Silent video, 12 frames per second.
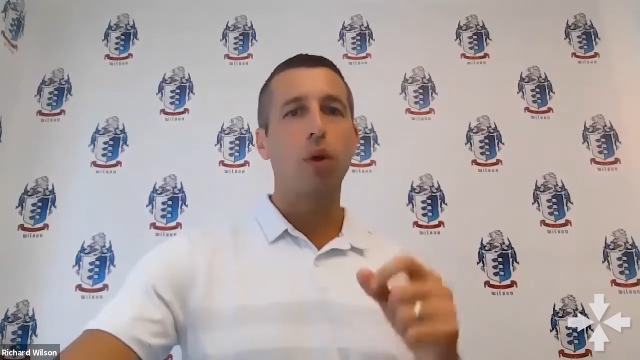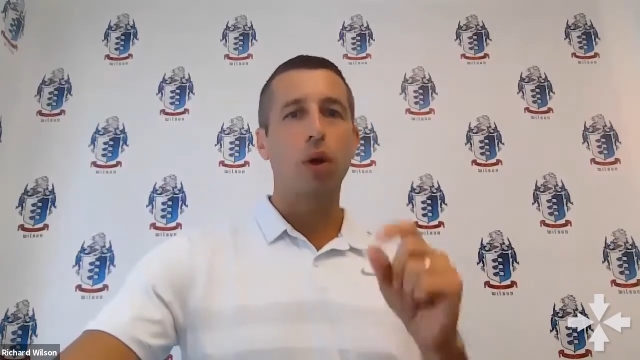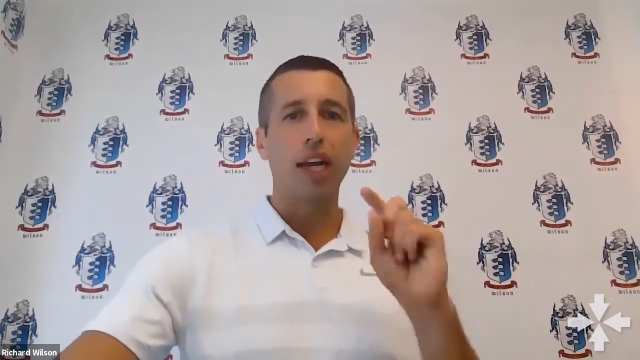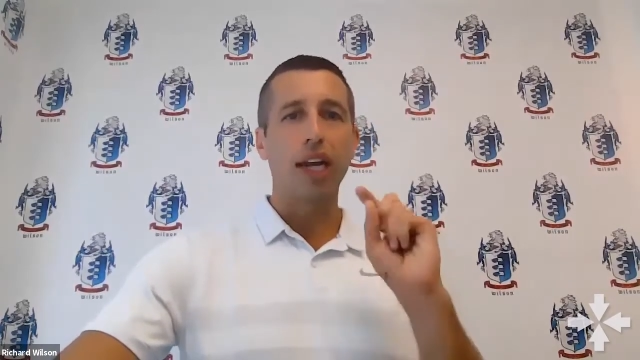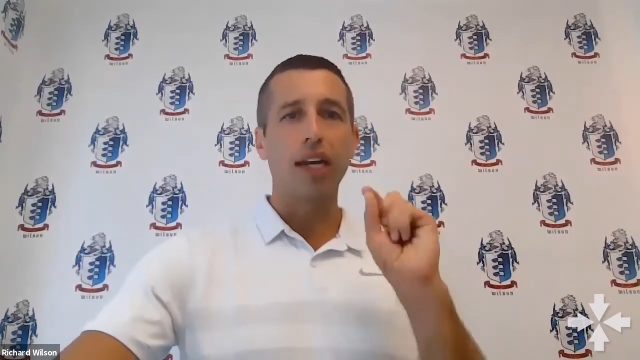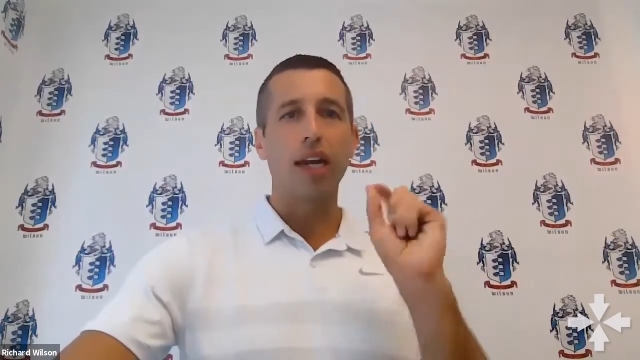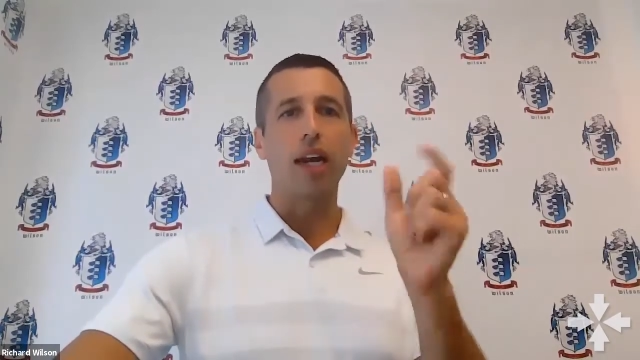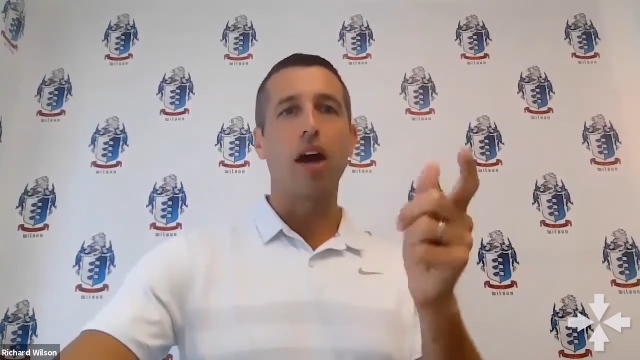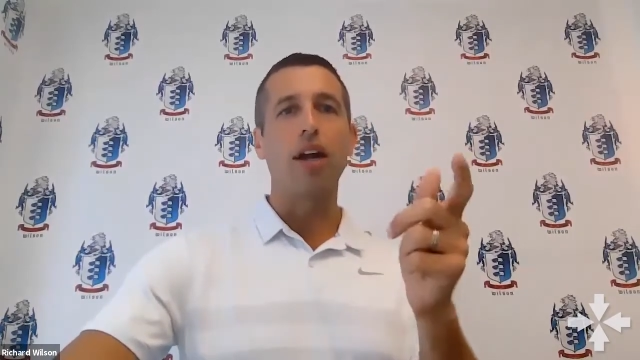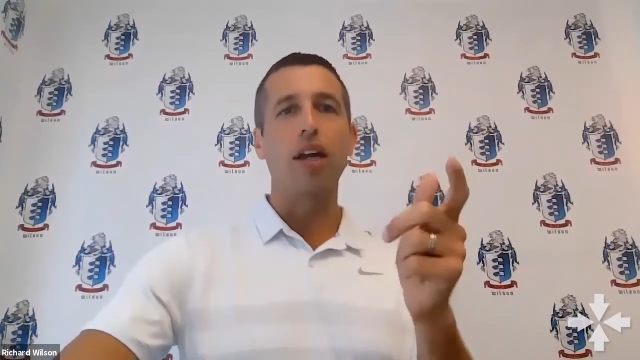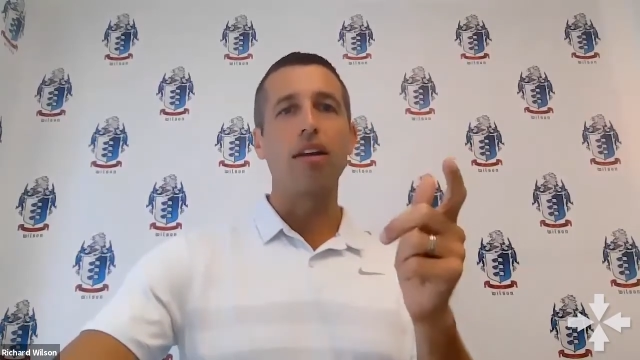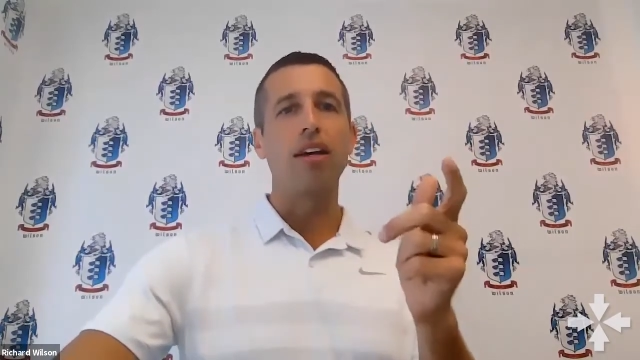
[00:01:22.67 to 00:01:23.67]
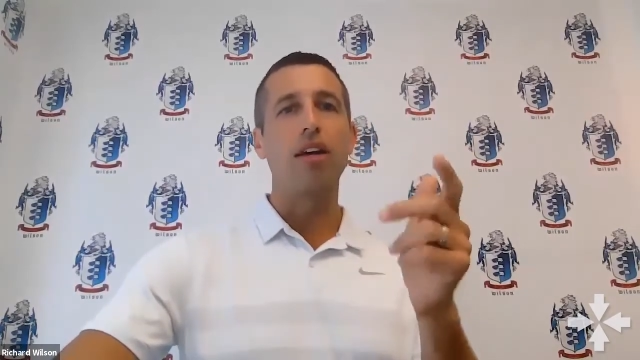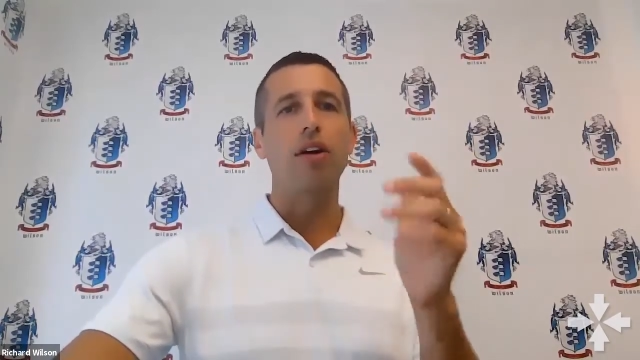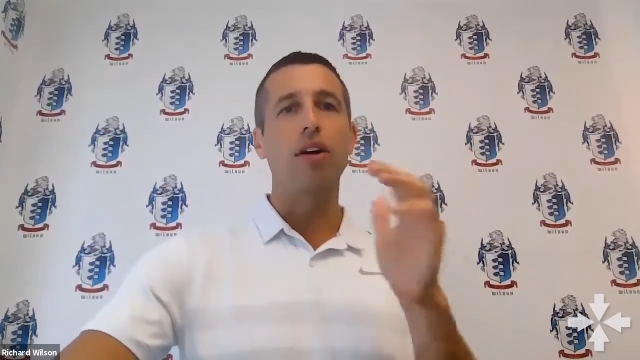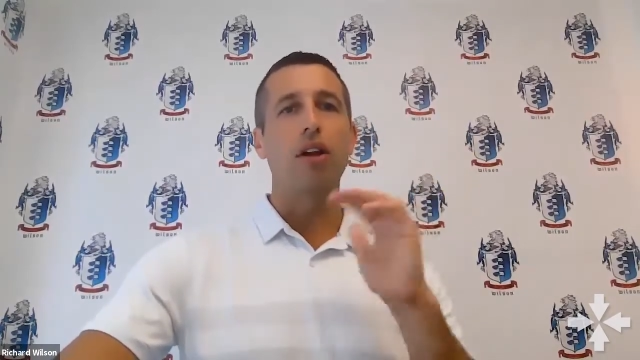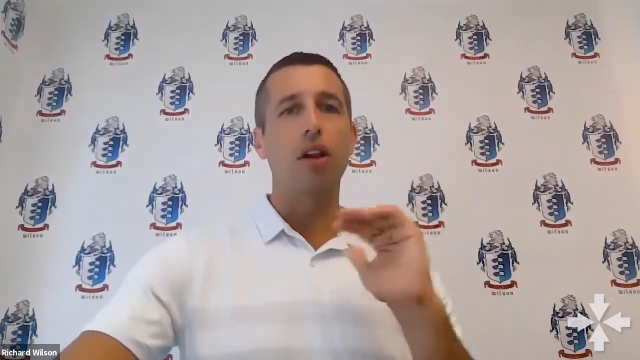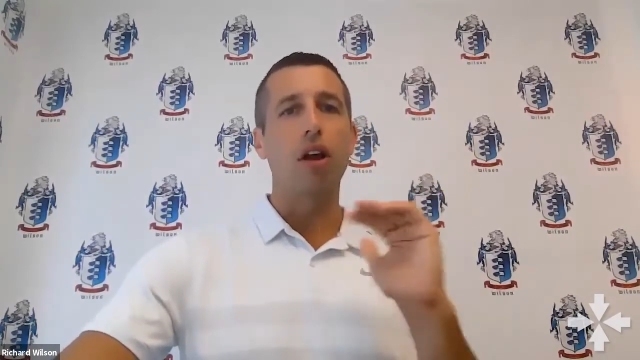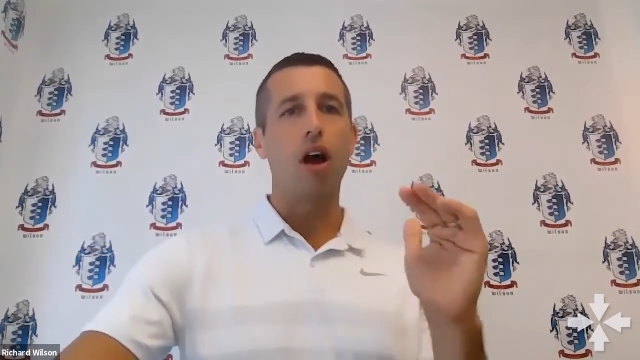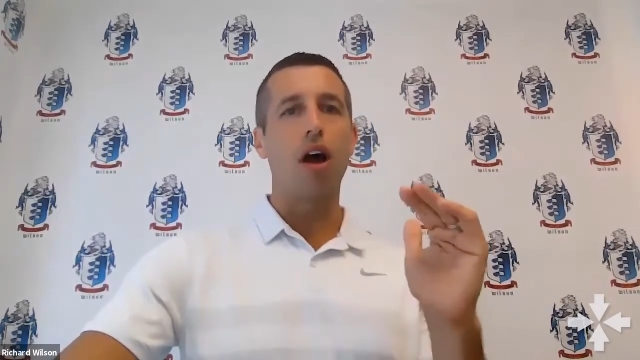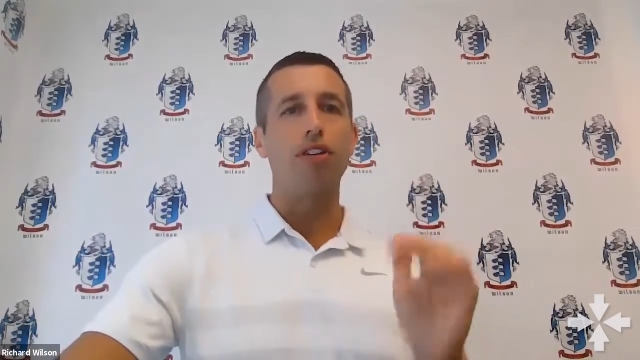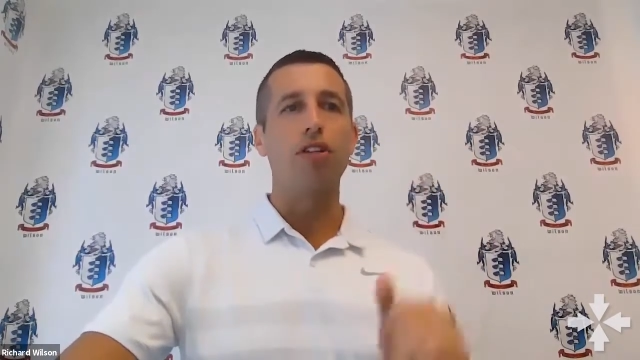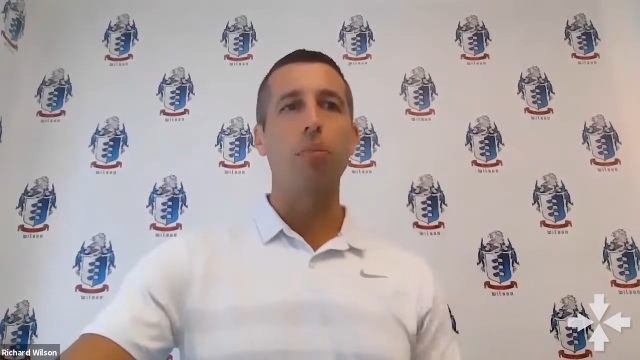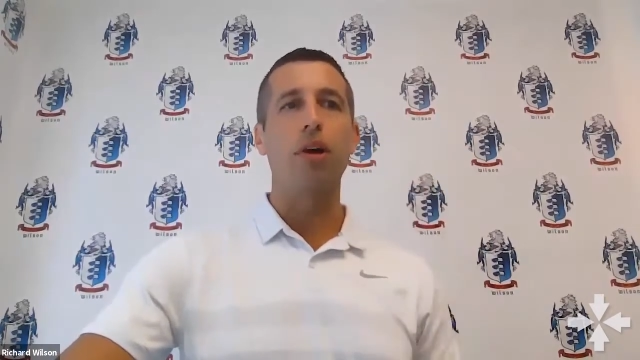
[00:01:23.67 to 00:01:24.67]
or getting in on a deal
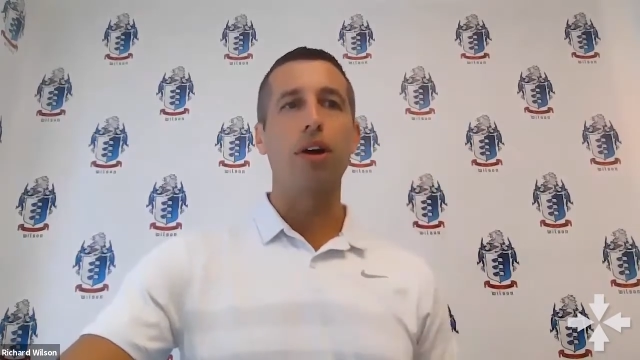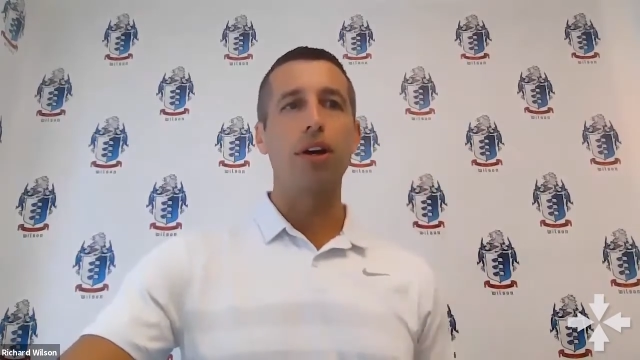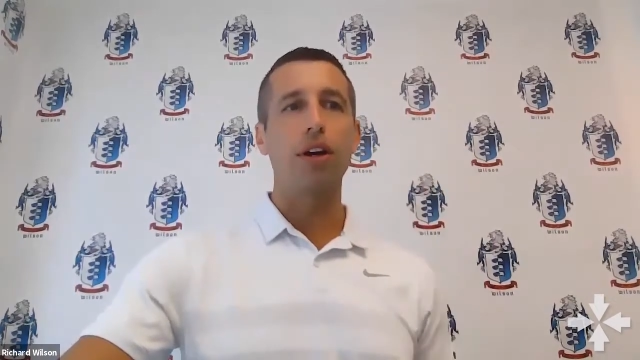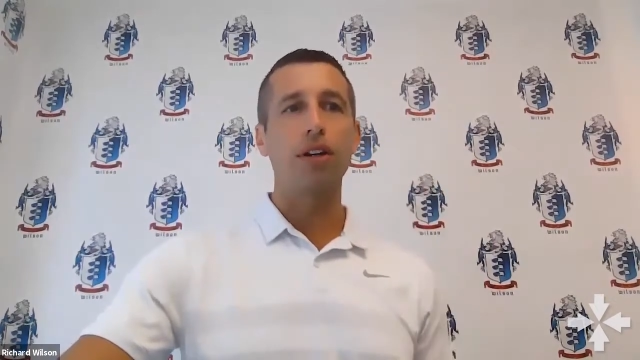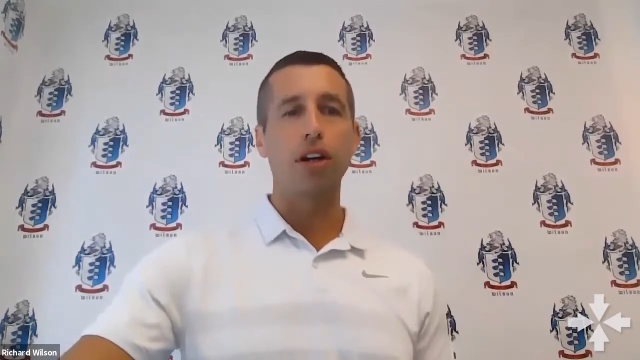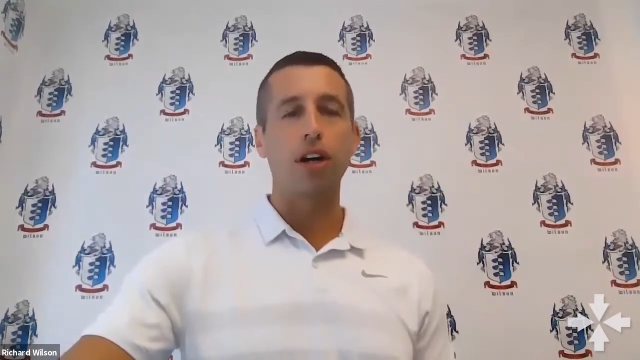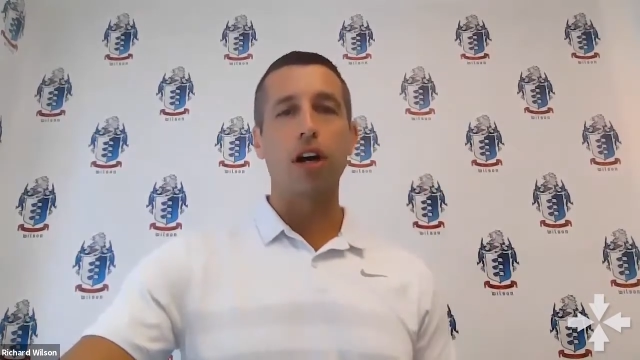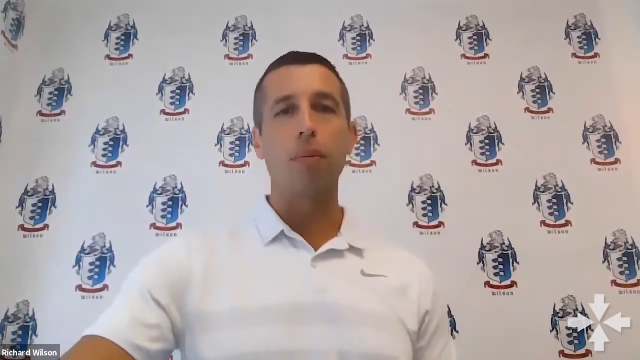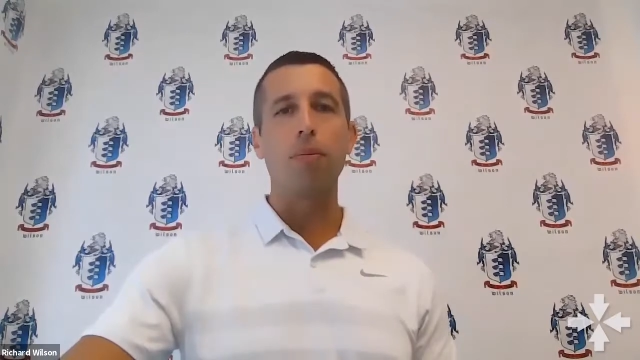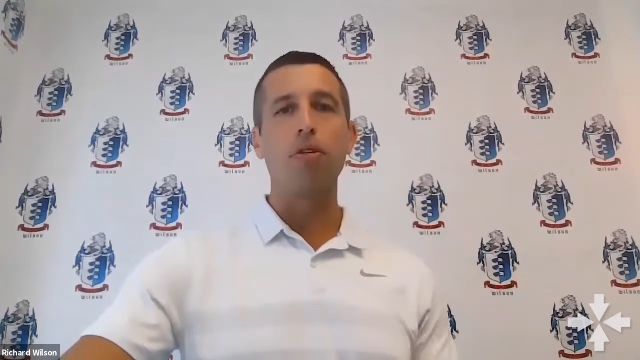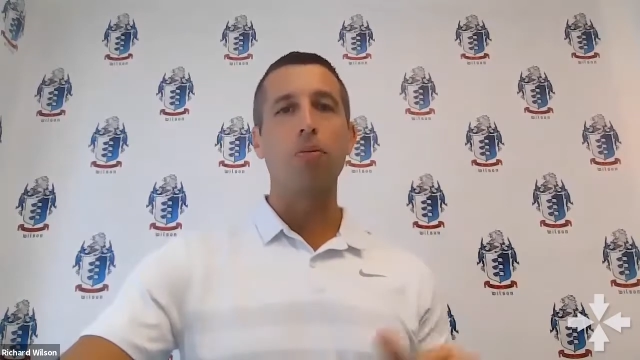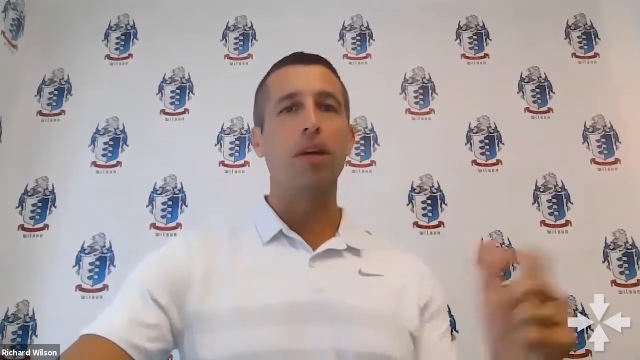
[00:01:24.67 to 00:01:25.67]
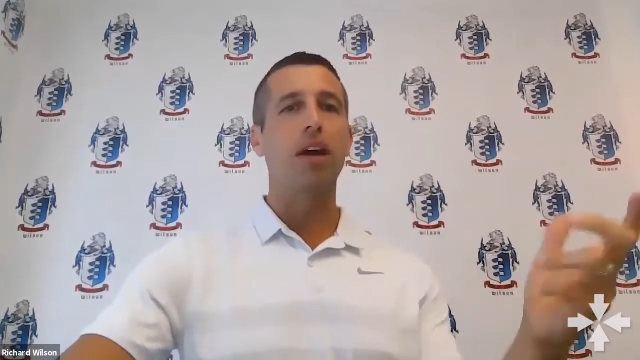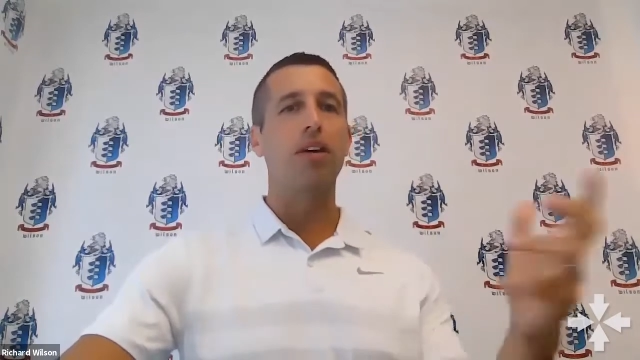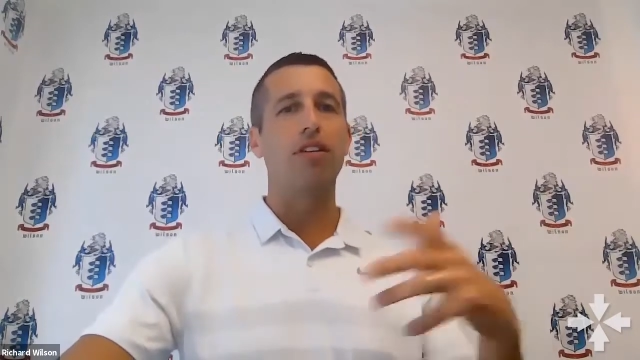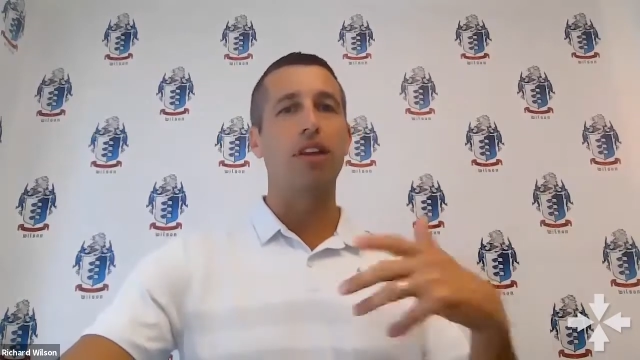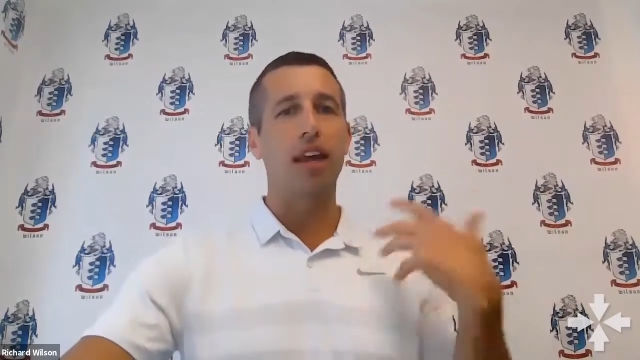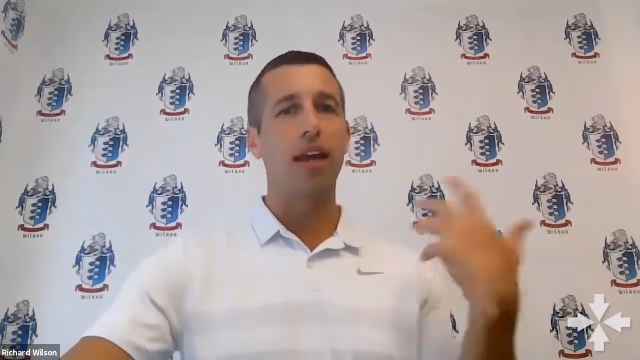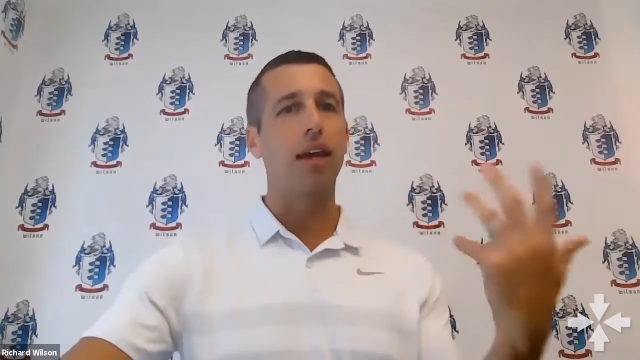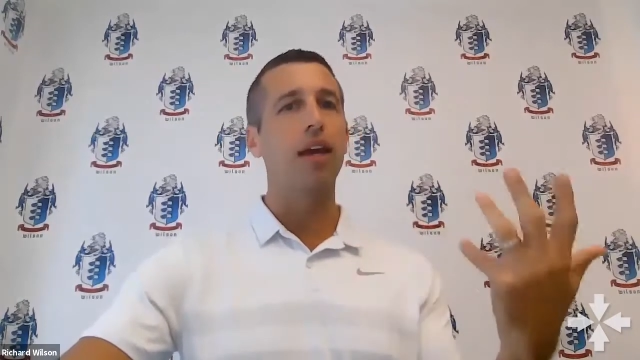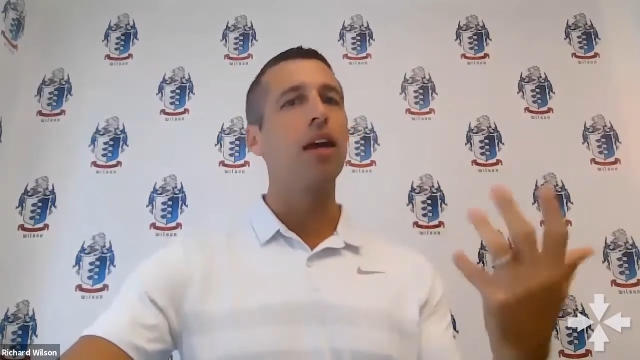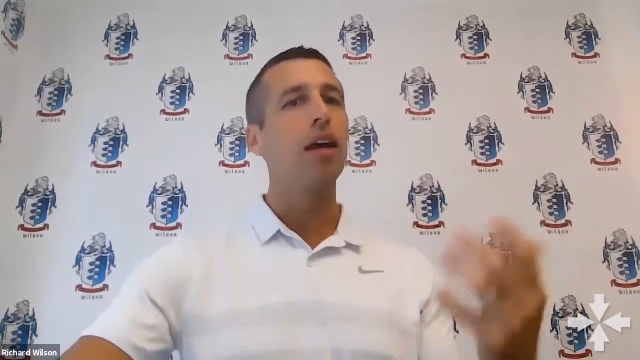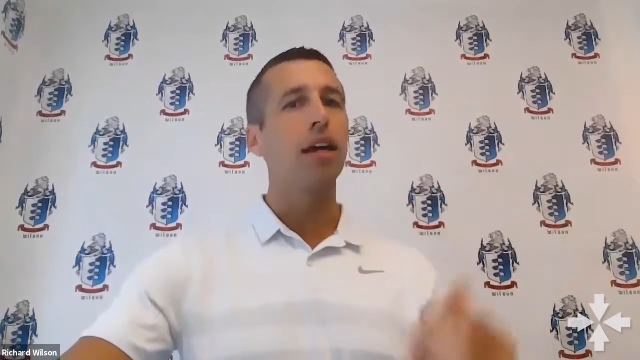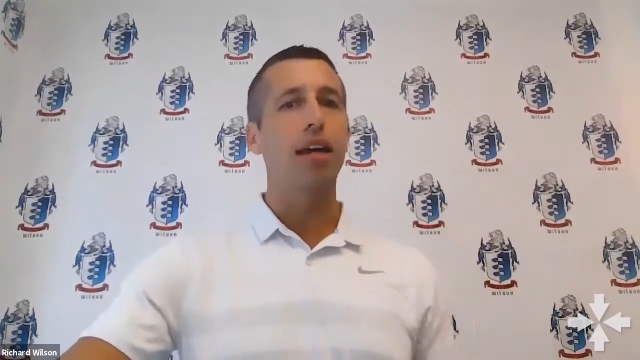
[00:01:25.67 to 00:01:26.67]
on superior terms because they